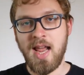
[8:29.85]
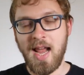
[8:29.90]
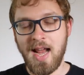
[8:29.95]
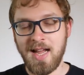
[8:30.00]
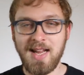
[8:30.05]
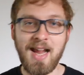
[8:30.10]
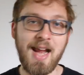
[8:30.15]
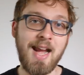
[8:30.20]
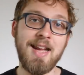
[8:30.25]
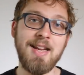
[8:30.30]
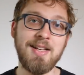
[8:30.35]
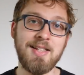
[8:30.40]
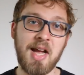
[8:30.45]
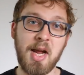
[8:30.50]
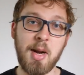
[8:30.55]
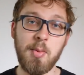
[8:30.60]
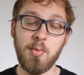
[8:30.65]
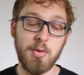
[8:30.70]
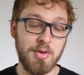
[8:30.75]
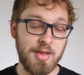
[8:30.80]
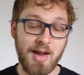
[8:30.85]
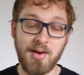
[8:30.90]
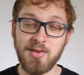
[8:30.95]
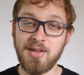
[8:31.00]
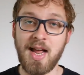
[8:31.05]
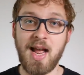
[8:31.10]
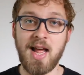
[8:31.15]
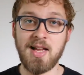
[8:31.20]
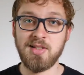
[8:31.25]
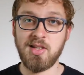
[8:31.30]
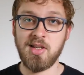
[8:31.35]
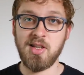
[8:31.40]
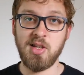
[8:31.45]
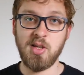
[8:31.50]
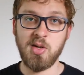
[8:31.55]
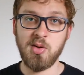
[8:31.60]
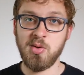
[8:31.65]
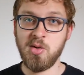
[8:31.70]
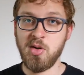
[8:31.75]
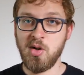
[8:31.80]
at any time without asking
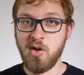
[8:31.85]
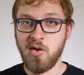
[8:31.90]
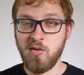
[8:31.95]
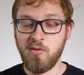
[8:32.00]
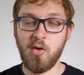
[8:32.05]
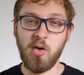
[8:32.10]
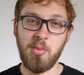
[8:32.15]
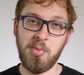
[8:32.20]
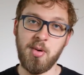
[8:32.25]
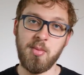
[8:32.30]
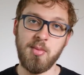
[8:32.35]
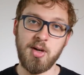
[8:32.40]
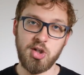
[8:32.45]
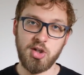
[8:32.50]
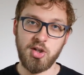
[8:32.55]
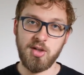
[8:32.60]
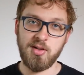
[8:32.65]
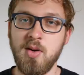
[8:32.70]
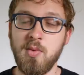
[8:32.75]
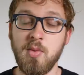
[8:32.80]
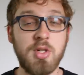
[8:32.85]
you for permission.